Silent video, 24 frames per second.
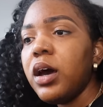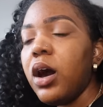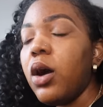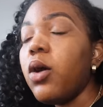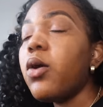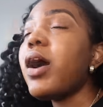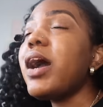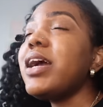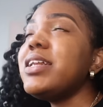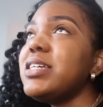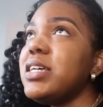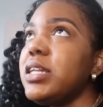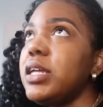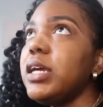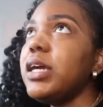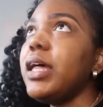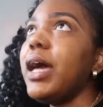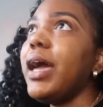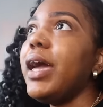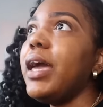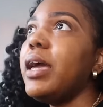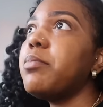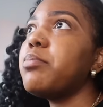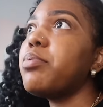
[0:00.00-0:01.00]
or I did eat,
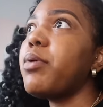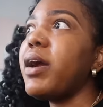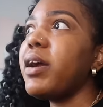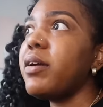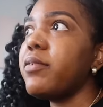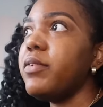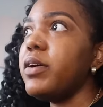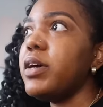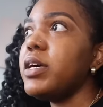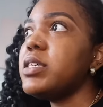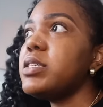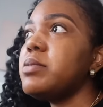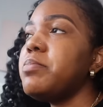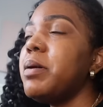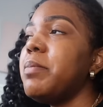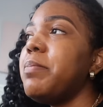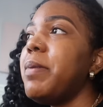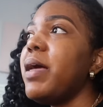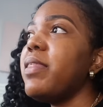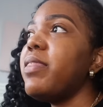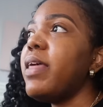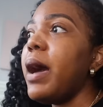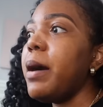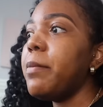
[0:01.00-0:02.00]
I ate breakfast. But
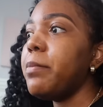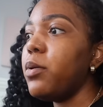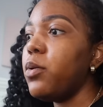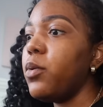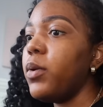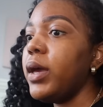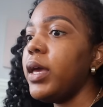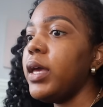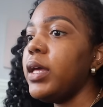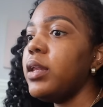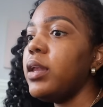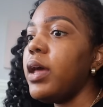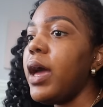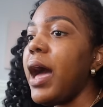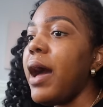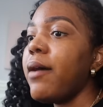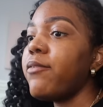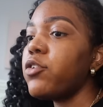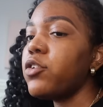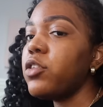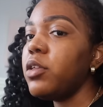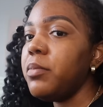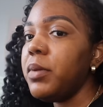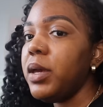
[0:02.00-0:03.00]
by that point,
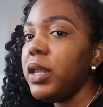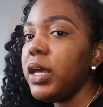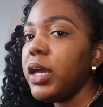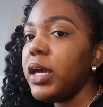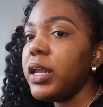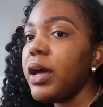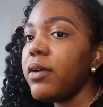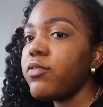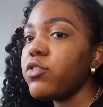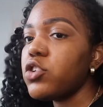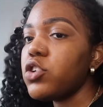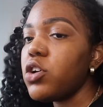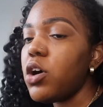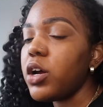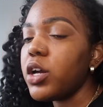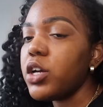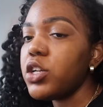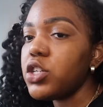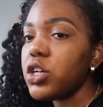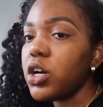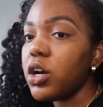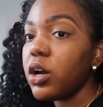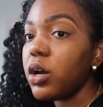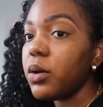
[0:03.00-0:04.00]
after the meeting and after talking
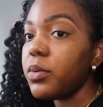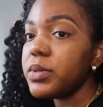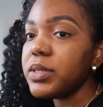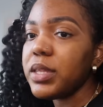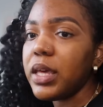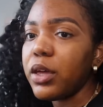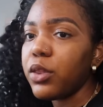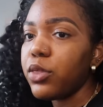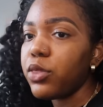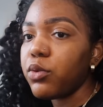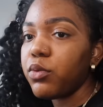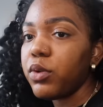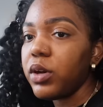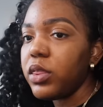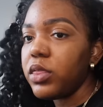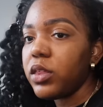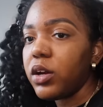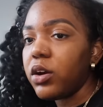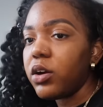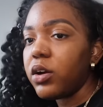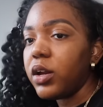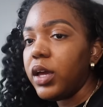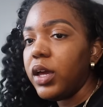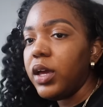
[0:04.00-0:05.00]
to her, it was like
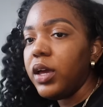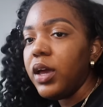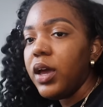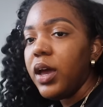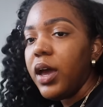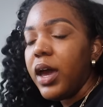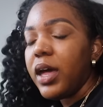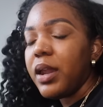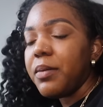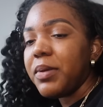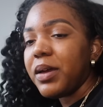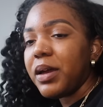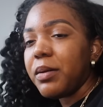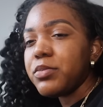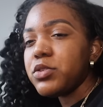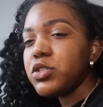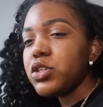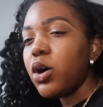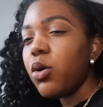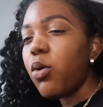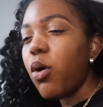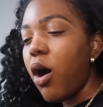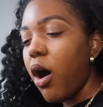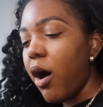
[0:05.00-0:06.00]
3:30. I'm like, I'm
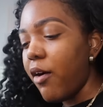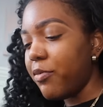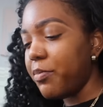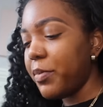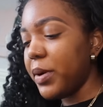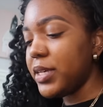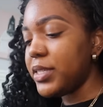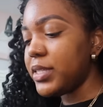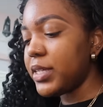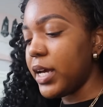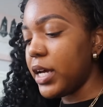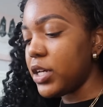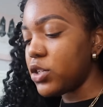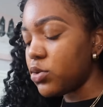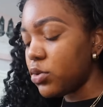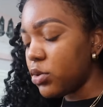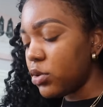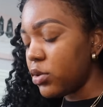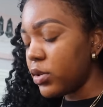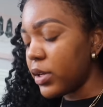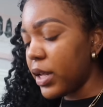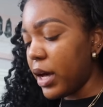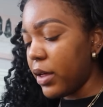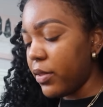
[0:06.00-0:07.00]
so off my
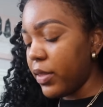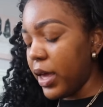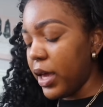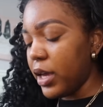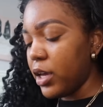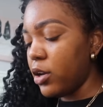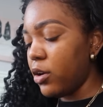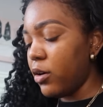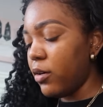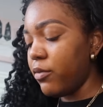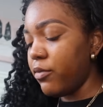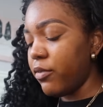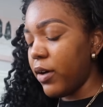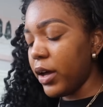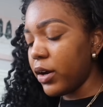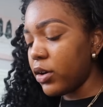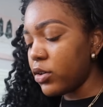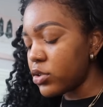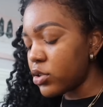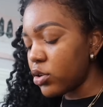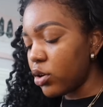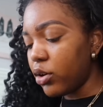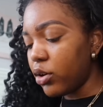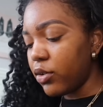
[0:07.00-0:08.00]
schedule now that, you know,
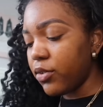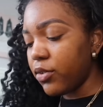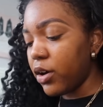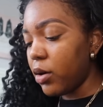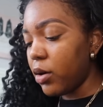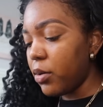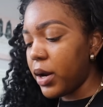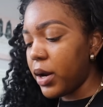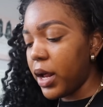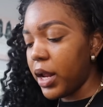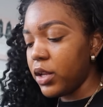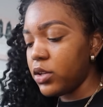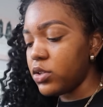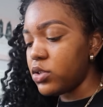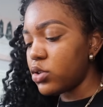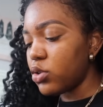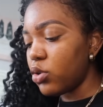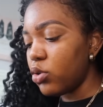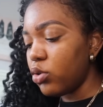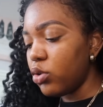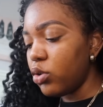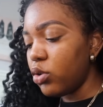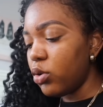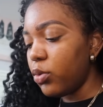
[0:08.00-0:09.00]
finals are over, we're not in
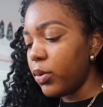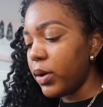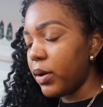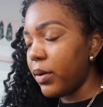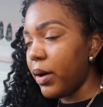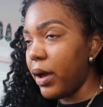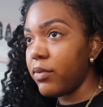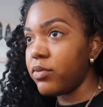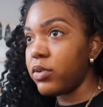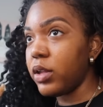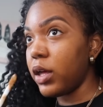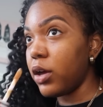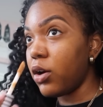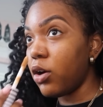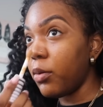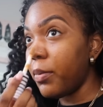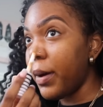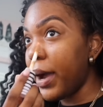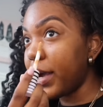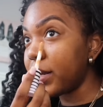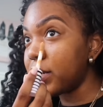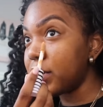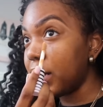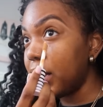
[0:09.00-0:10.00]
school, we don't have to like go
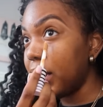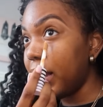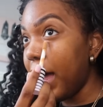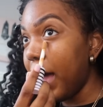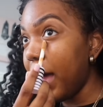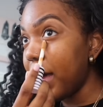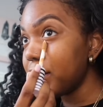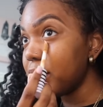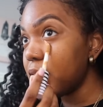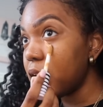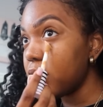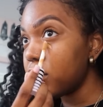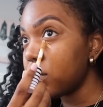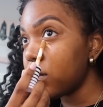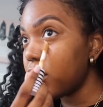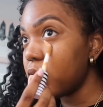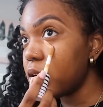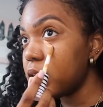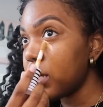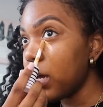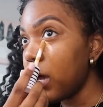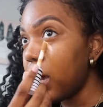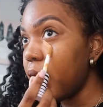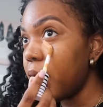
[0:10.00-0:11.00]
back to class at a certain
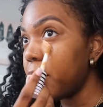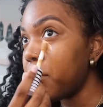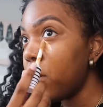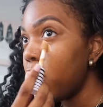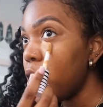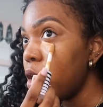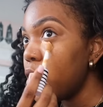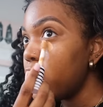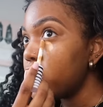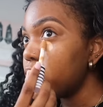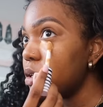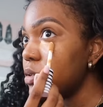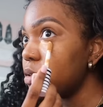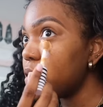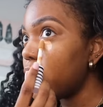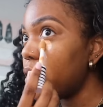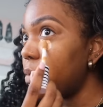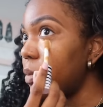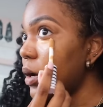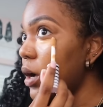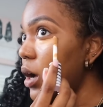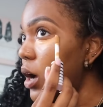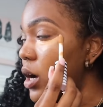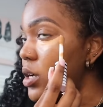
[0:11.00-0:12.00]
time. So I was like, oh
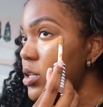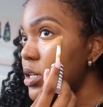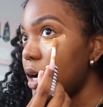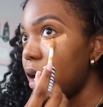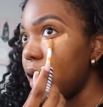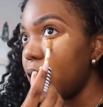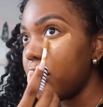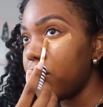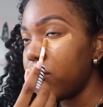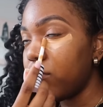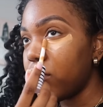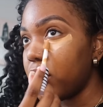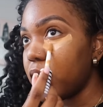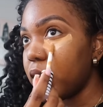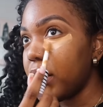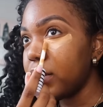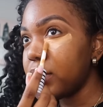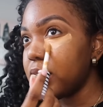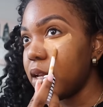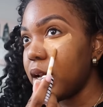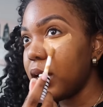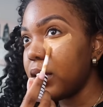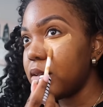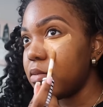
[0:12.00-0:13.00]
my gosh, I realized
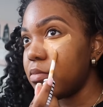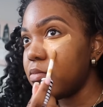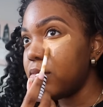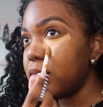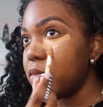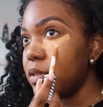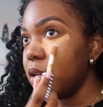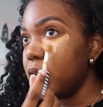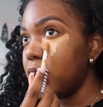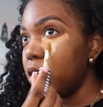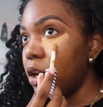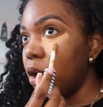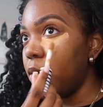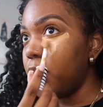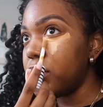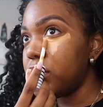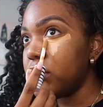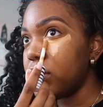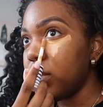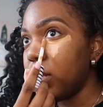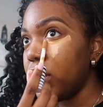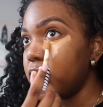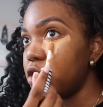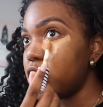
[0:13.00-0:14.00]
that I, you know,
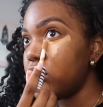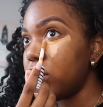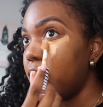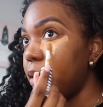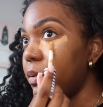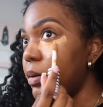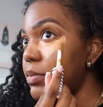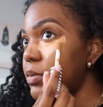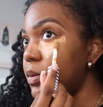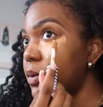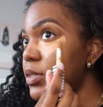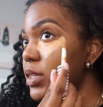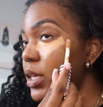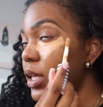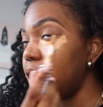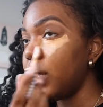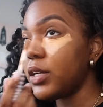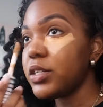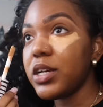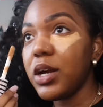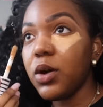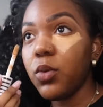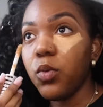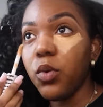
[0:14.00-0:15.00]
it's lunchtime. I'm supposed to eat
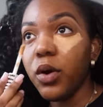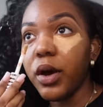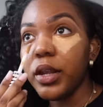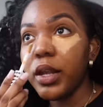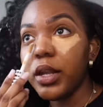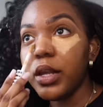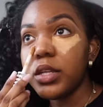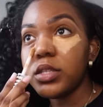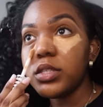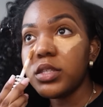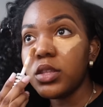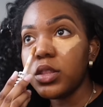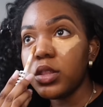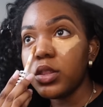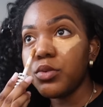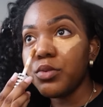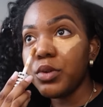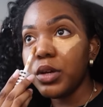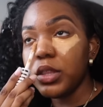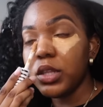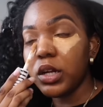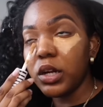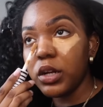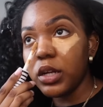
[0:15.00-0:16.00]
lunch at 1 and it's
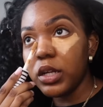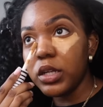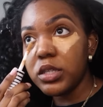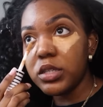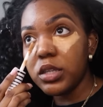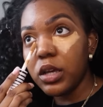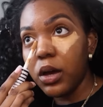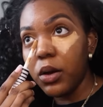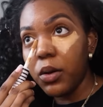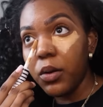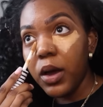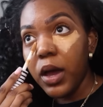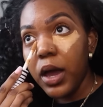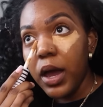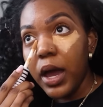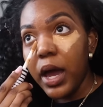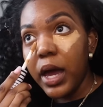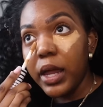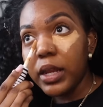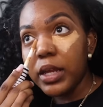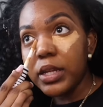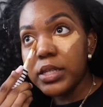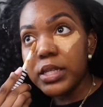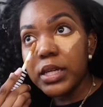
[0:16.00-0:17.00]
3:30. So I
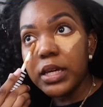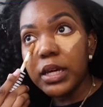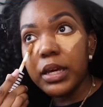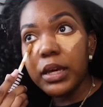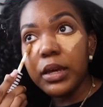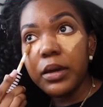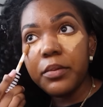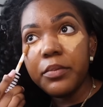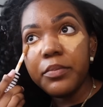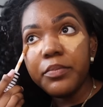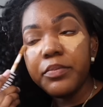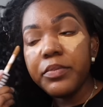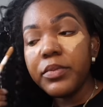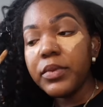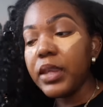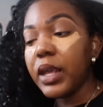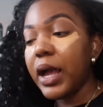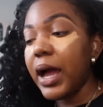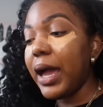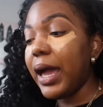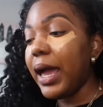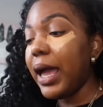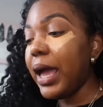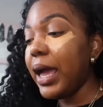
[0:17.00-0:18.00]
need to eat.
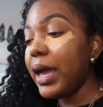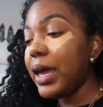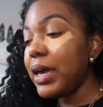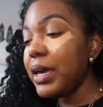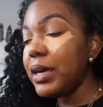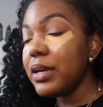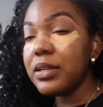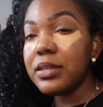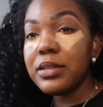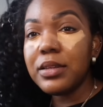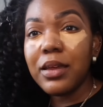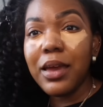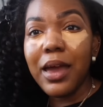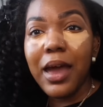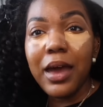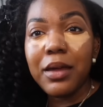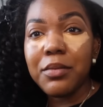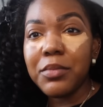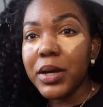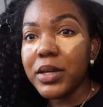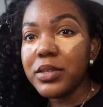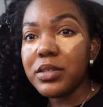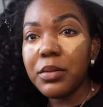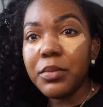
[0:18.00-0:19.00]
I ate, and
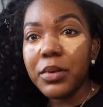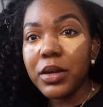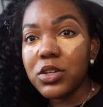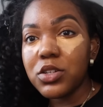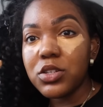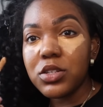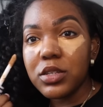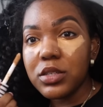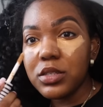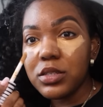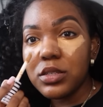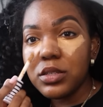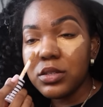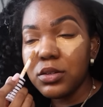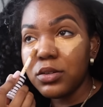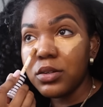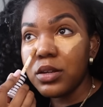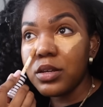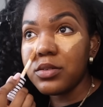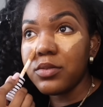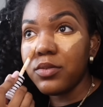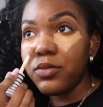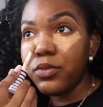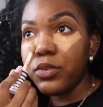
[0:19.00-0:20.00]
my stomach just still
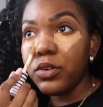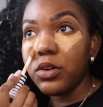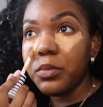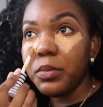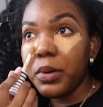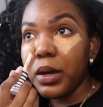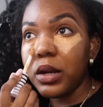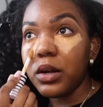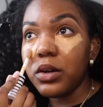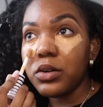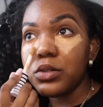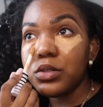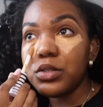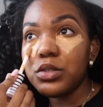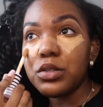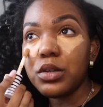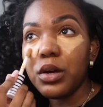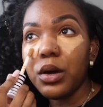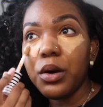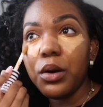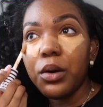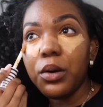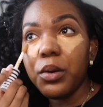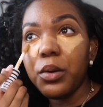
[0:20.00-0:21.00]
doesn't feel better.
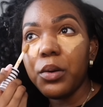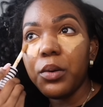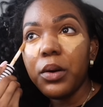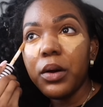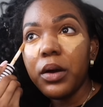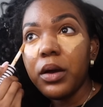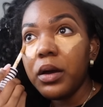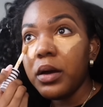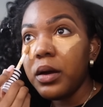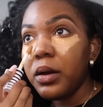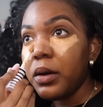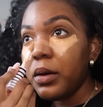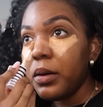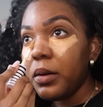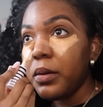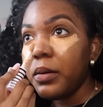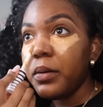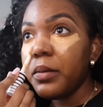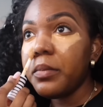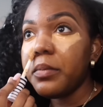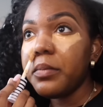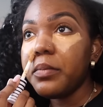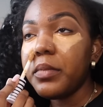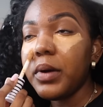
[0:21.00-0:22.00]
So
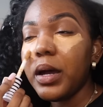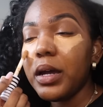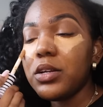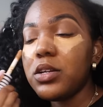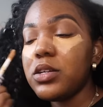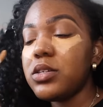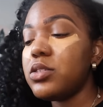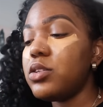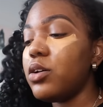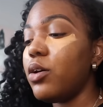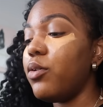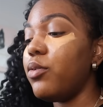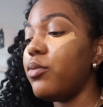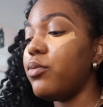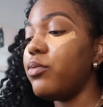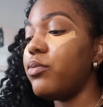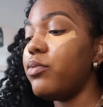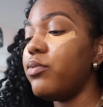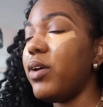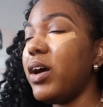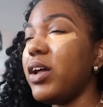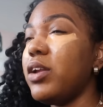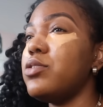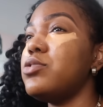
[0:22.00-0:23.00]
I just don't
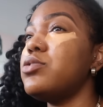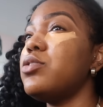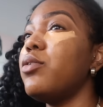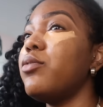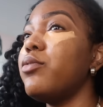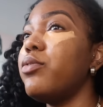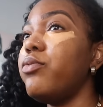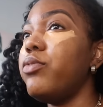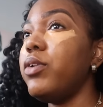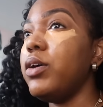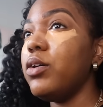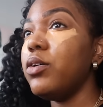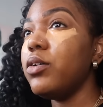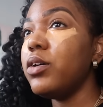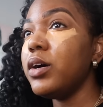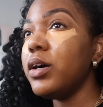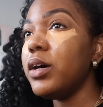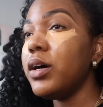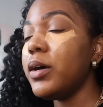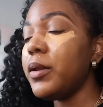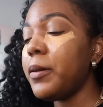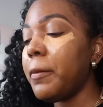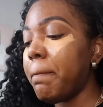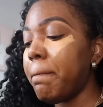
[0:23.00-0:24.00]
feel
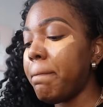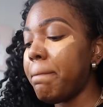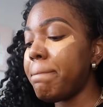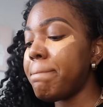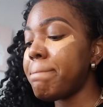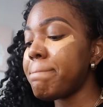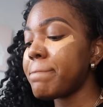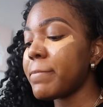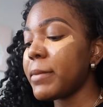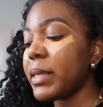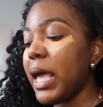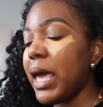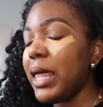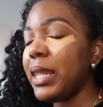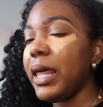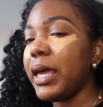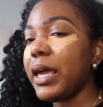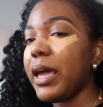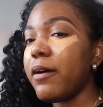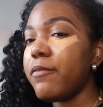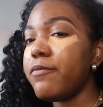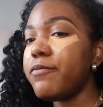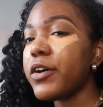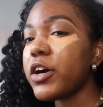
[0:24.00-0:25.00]
good. And like
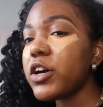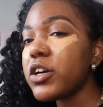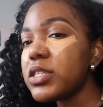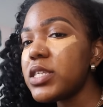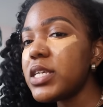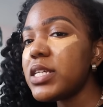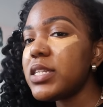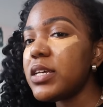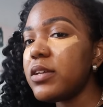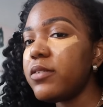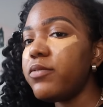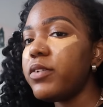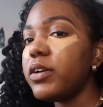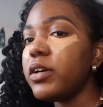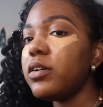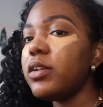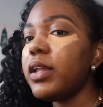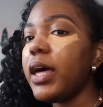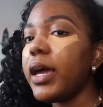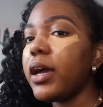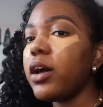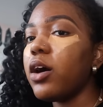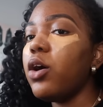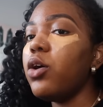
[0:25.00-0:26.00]
at first it did feel
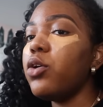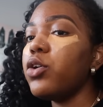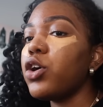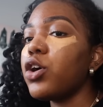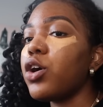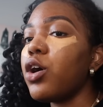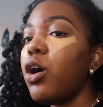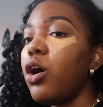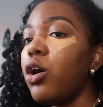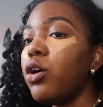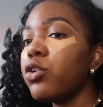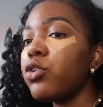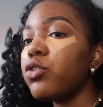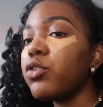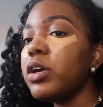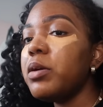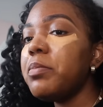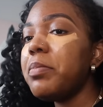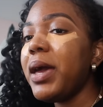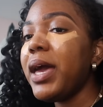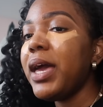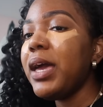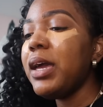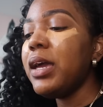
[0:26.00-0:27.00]
like, oh, you're hungry
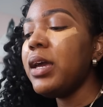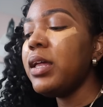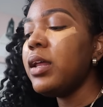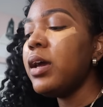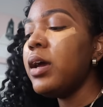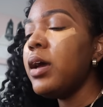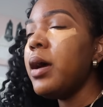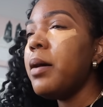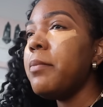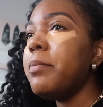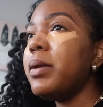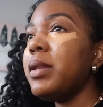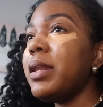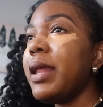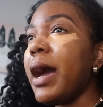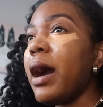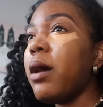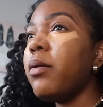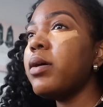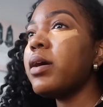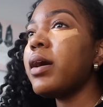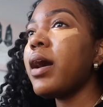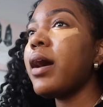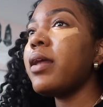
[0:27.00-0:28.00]
pain, but
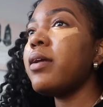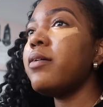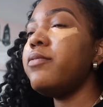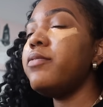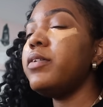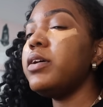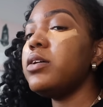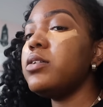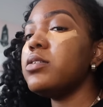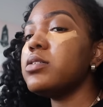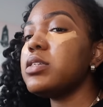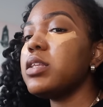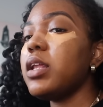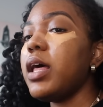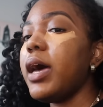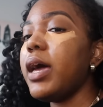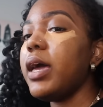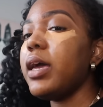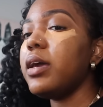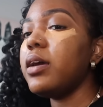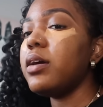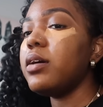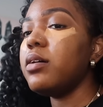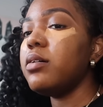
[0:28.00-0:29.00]
now it kind of feels
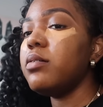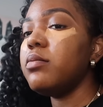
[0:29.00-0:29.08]
like